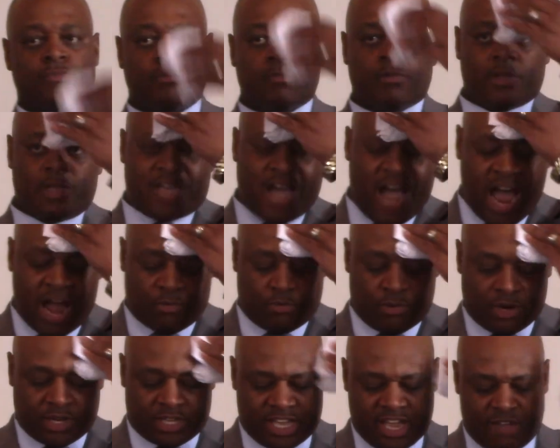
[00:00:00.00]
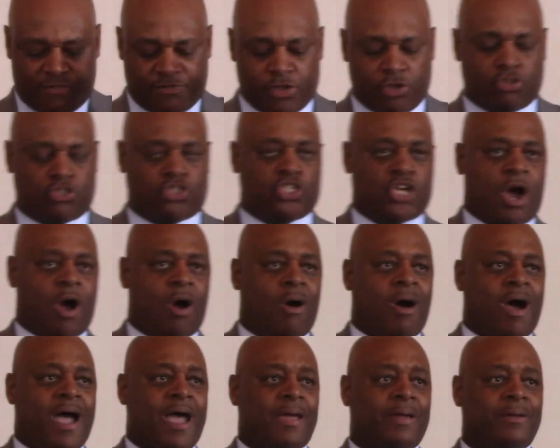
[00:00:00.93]
God will give you
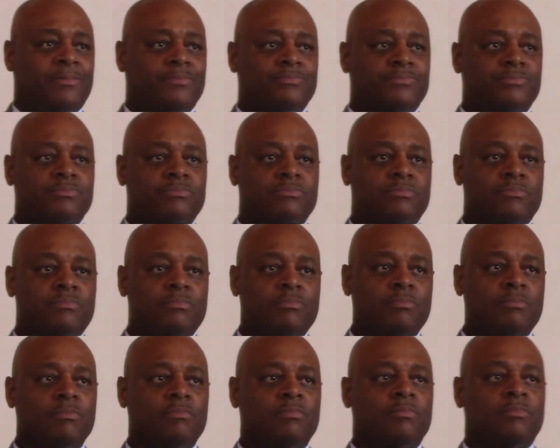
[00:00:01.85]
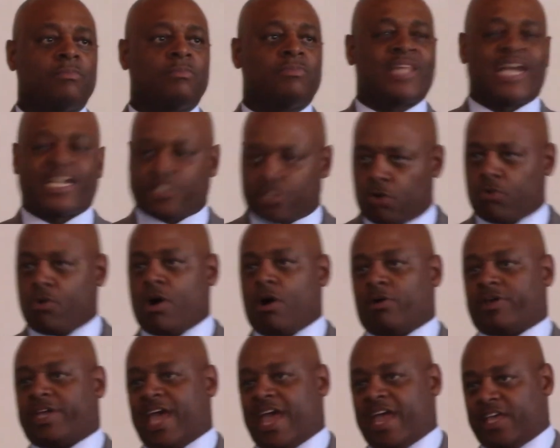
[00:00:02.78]
joy that the
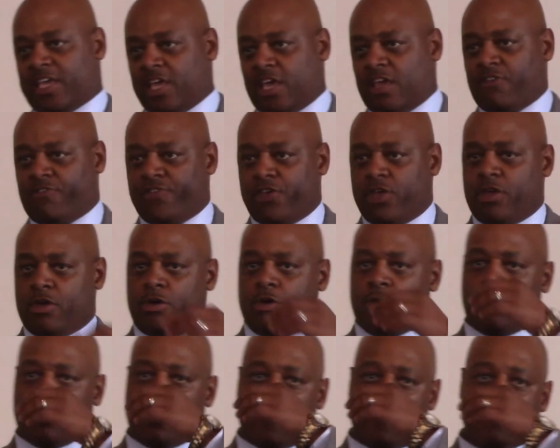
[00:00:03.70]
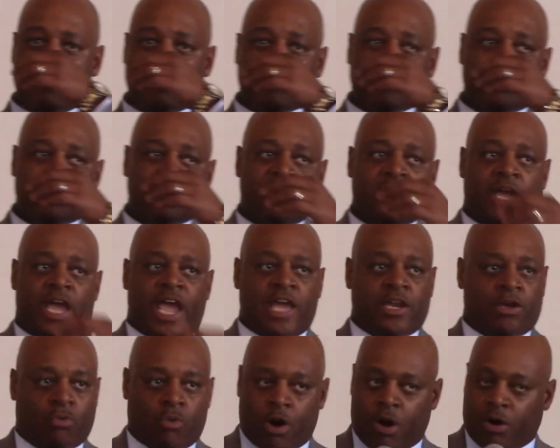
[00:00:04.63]
world can't give you.
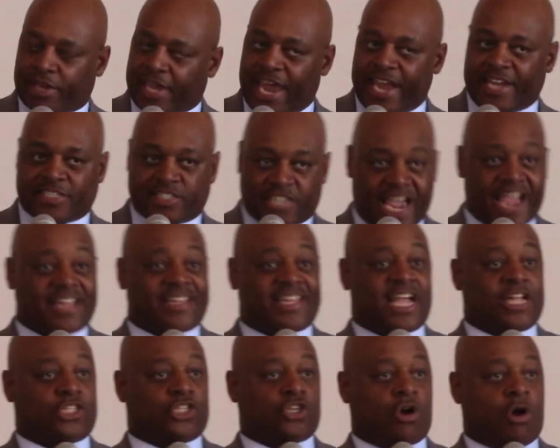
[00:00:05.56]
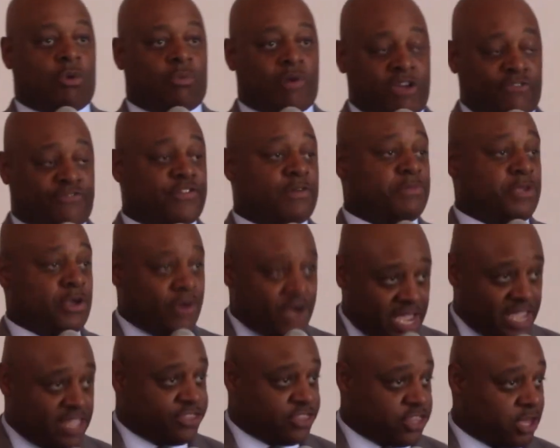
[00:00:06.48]
And the world can't take that joy away from you
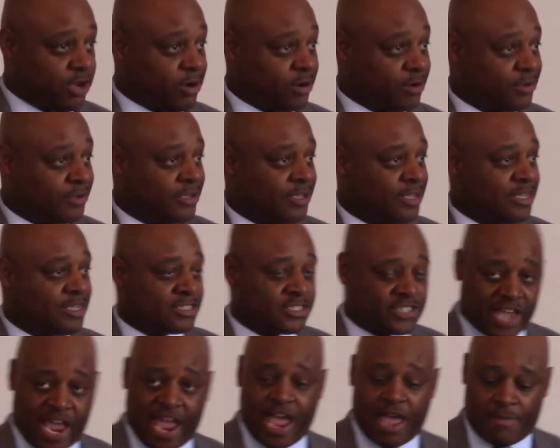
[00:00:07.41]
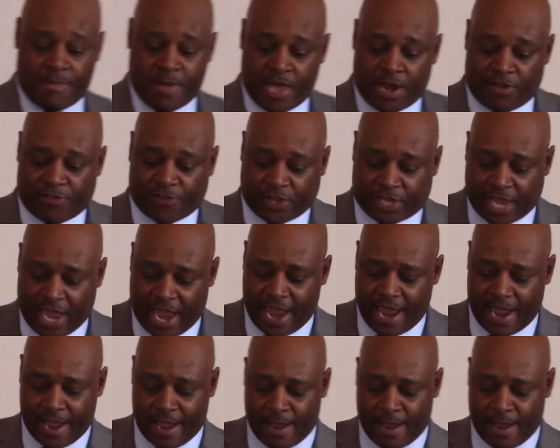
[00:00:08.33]
either. Say amen if you can.